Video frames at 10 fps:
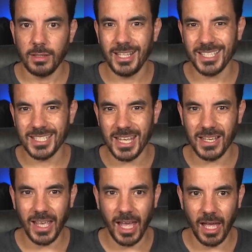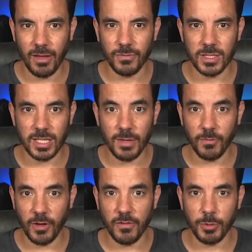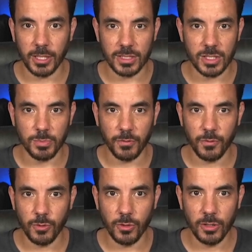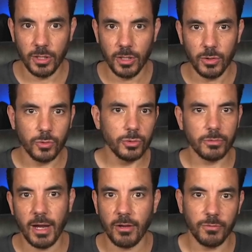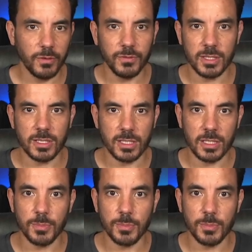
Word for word: Let's say I have the same five products as before, all around fifty to sixty